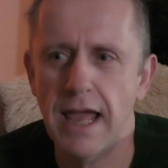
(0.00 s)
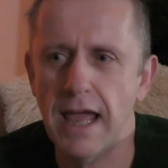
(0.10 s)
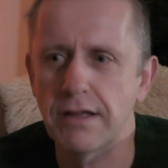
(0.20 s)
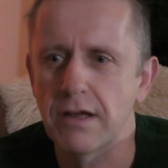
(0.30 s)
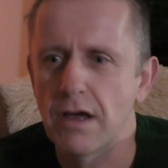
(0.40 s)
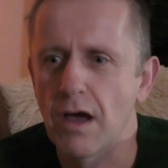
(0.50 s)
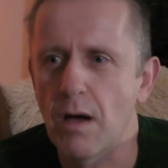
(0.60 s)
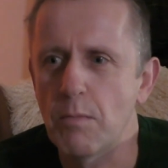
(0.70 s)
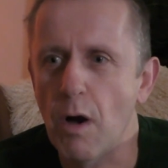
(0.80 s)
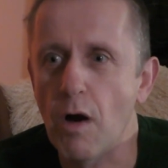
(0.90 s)
head
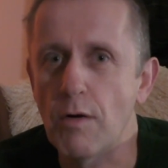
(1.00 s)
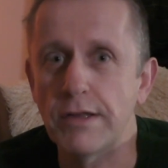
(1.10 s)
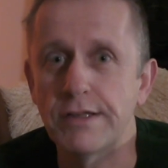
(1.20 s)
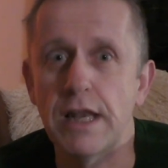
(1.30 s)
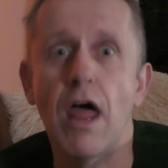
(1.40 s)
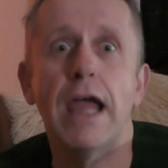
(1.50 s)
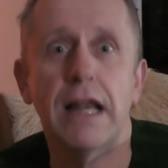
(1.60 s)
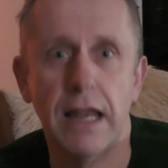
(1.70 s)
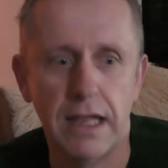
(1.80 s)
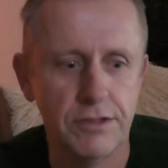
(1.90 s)
are as
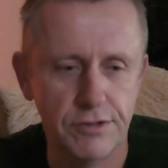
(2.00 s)
likely,